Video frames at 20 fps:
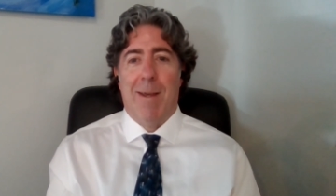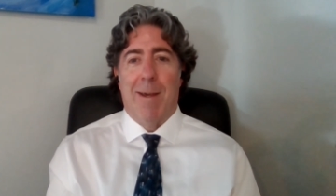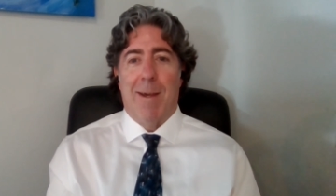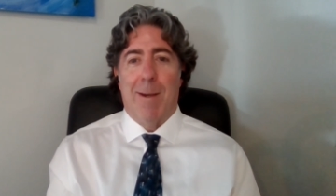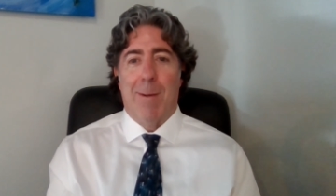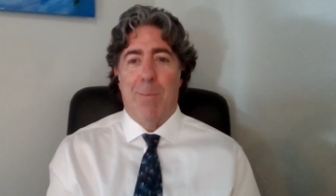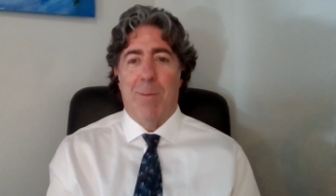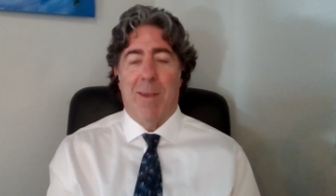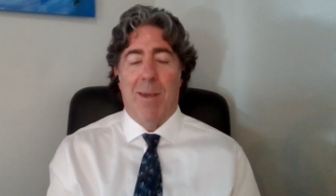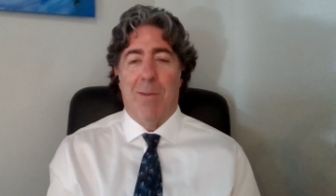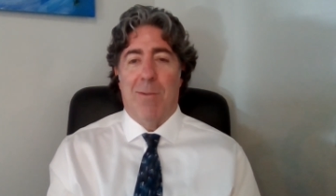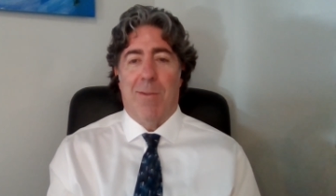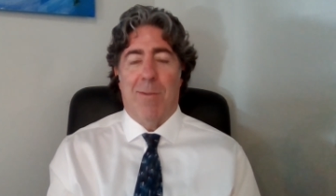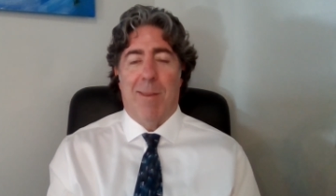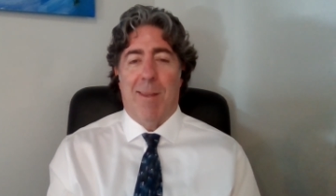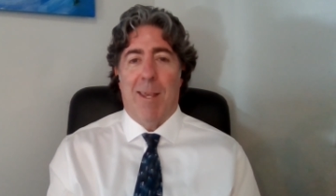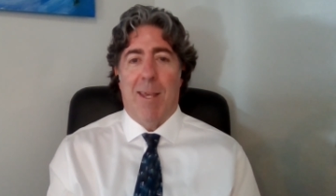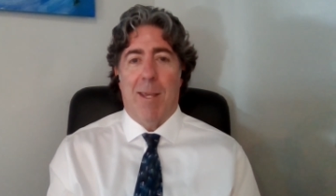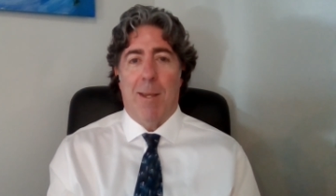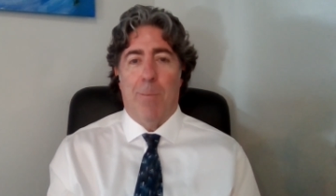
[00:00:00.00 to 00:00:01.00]
Because
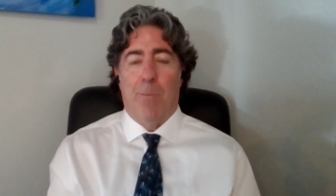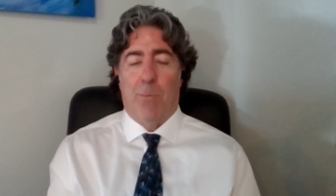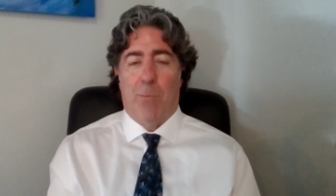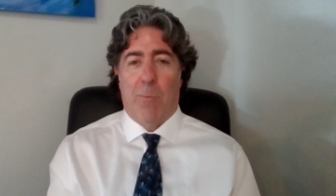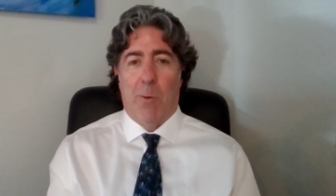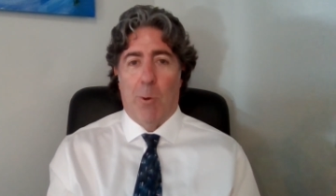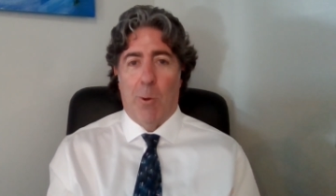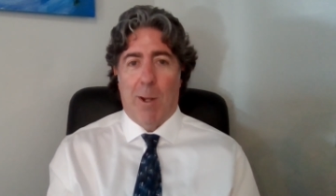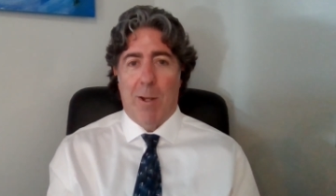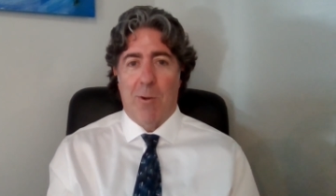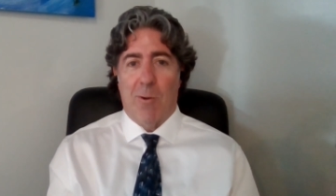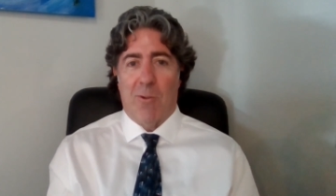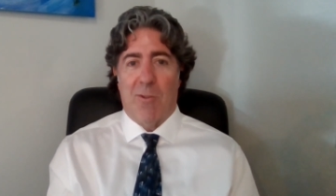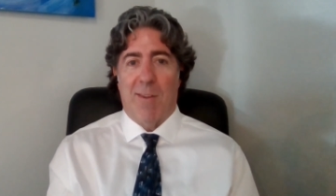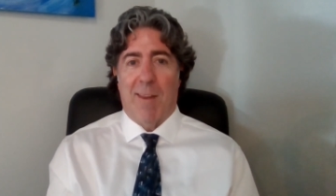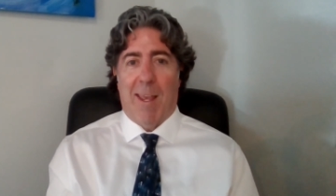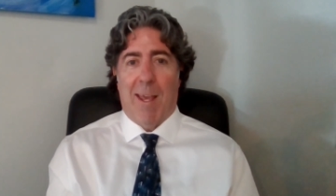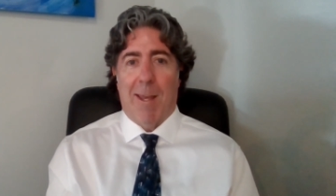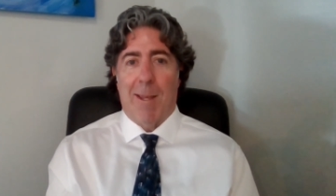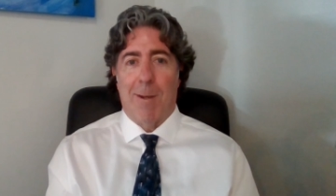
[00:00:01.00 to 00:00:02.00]
they don't
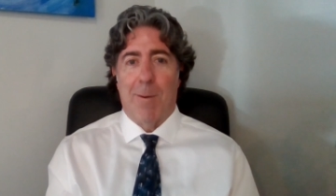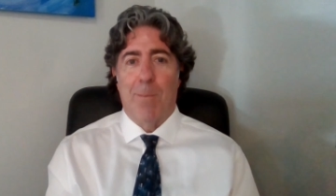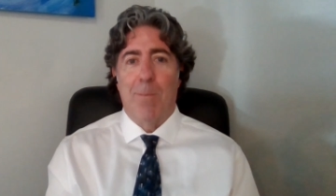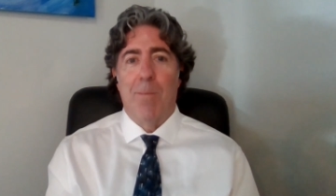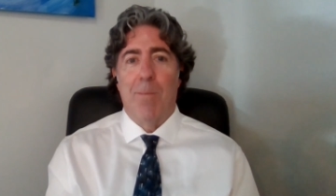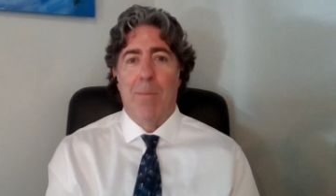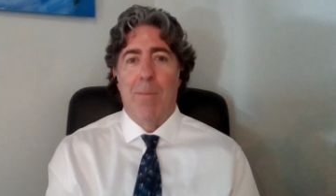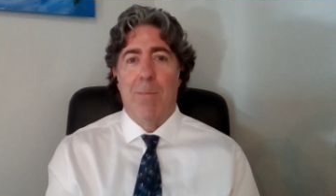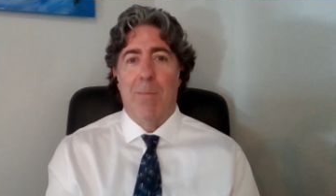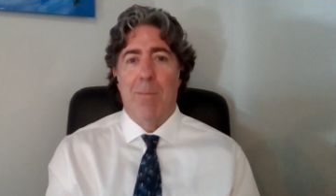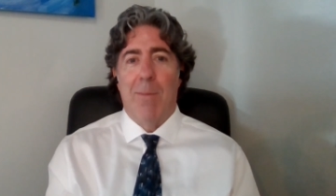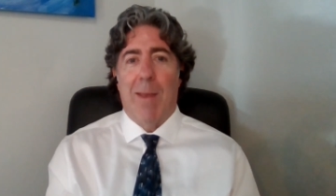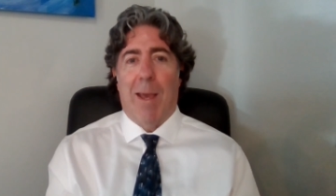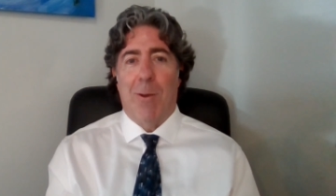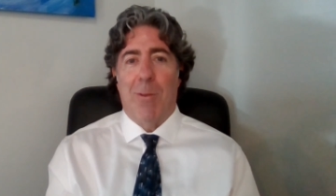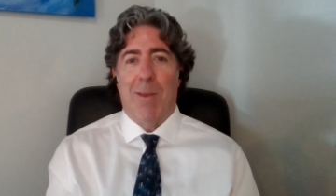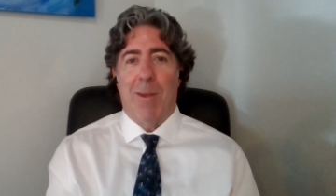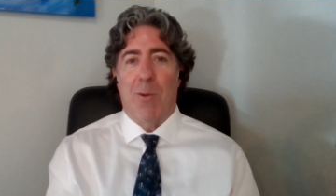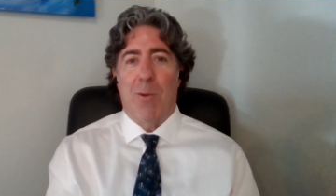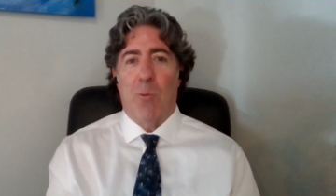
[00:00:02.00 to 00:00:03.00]
understand
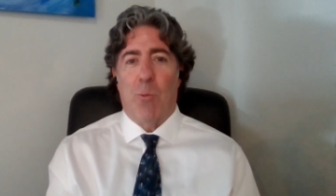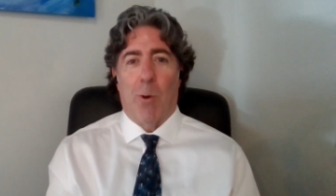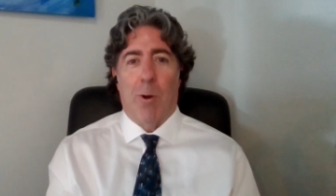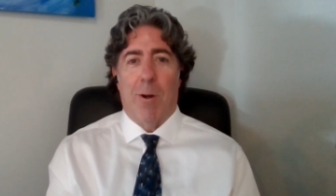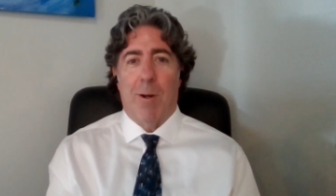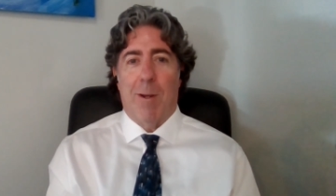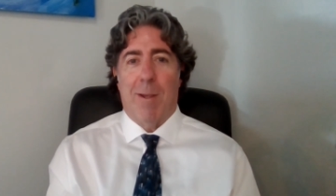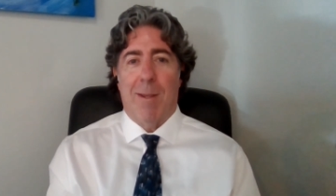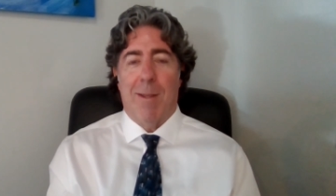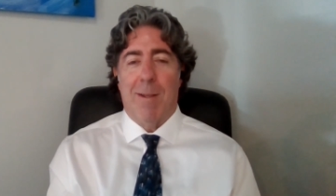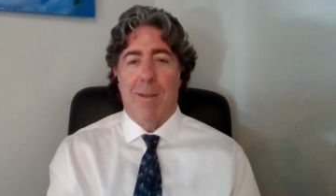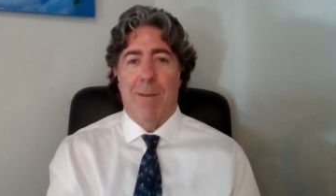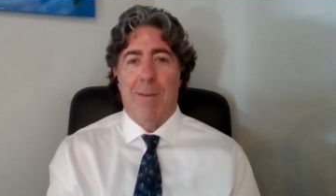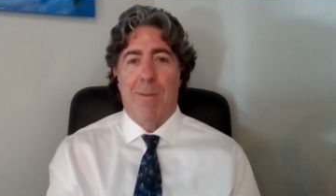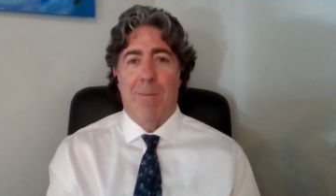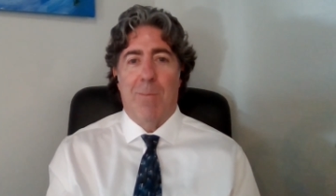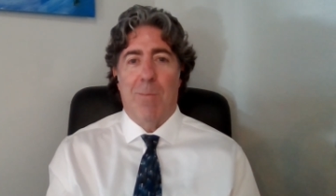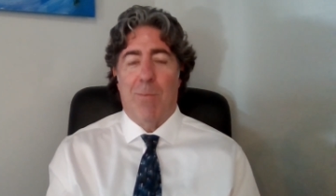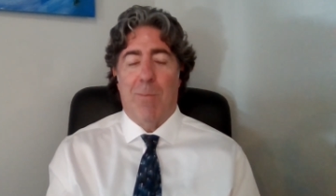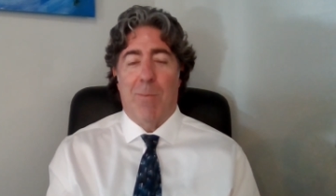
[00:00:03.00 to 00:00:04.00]
how things work,
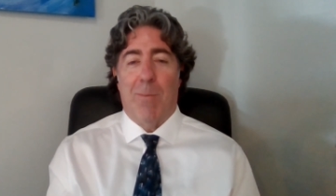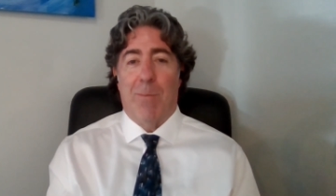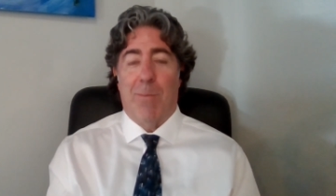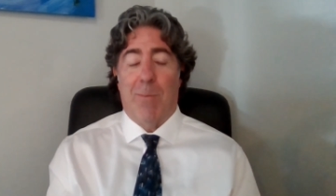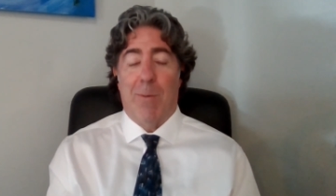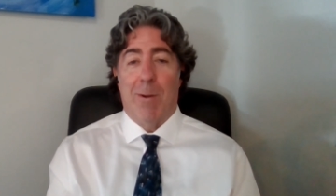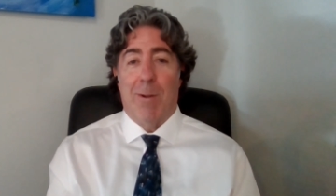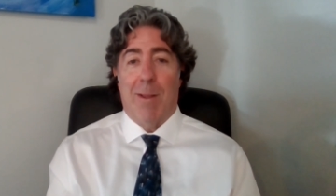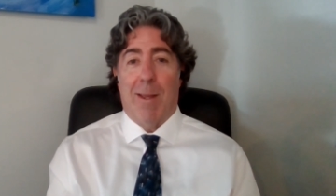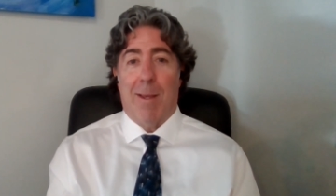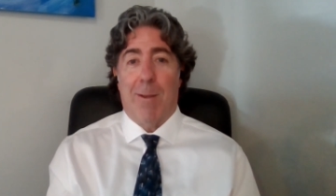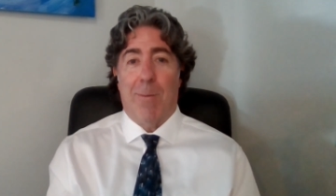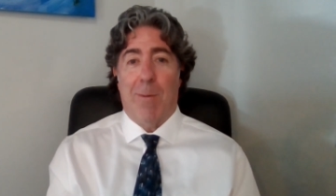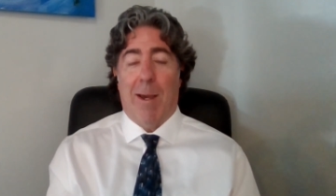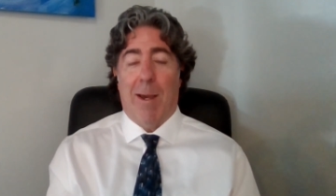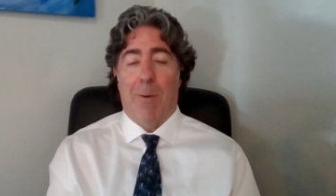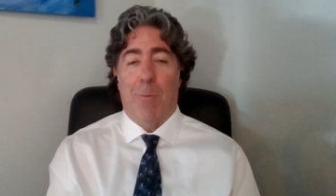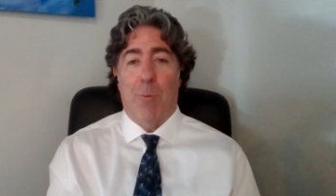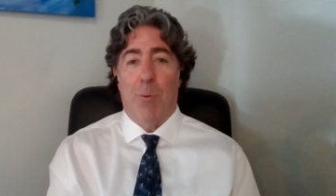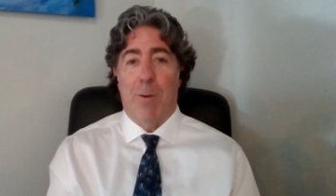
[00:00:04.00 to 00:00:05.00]
and they're like,
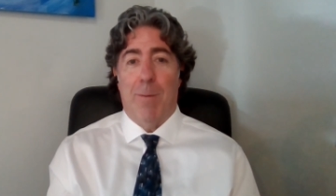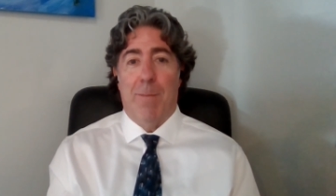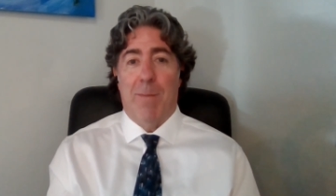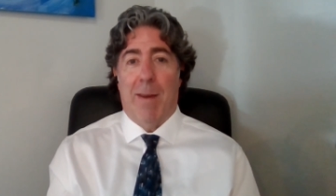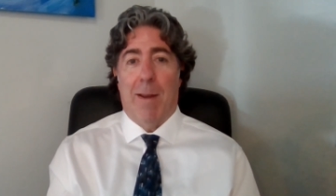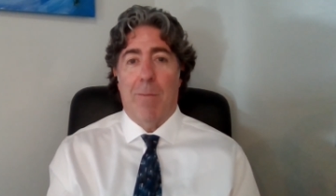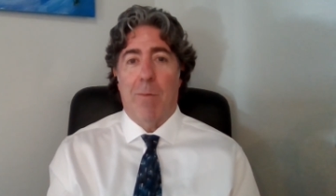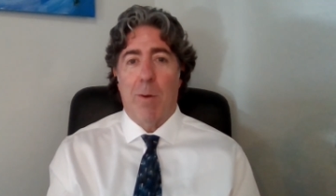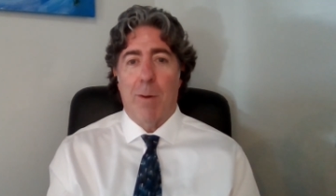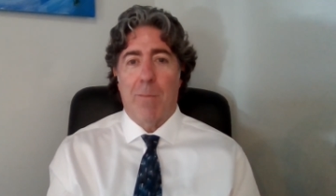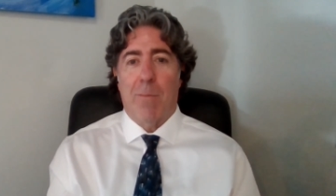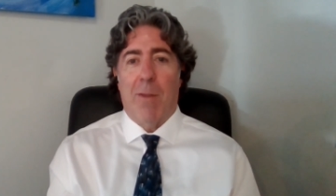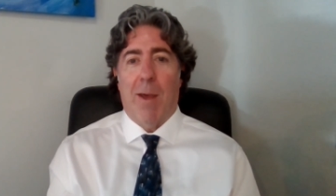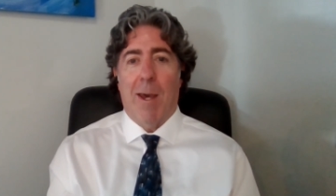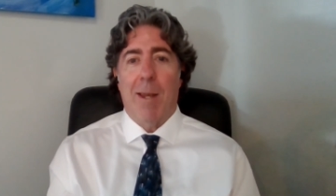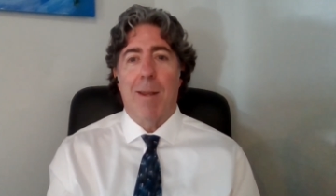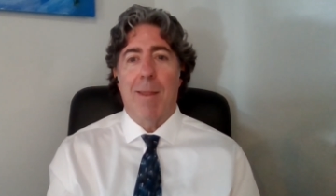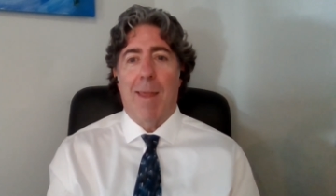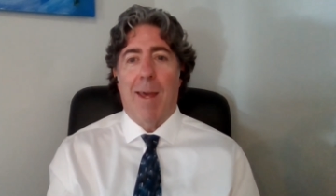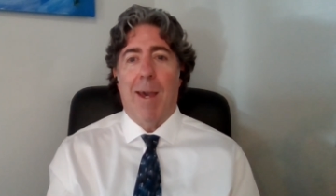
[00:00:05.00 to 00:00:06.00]
I would never have
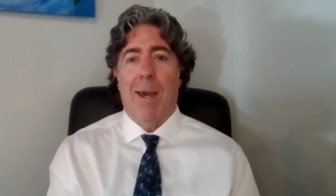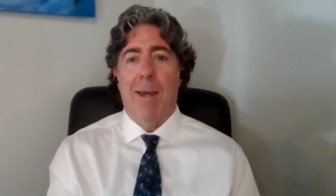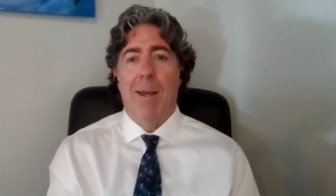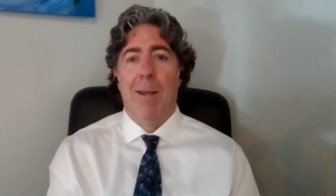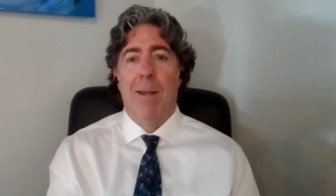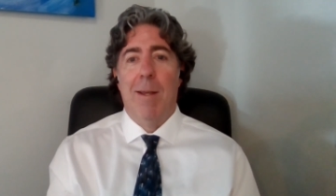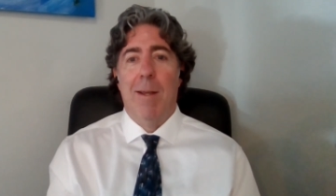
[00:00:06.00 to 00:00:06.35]
thought of that.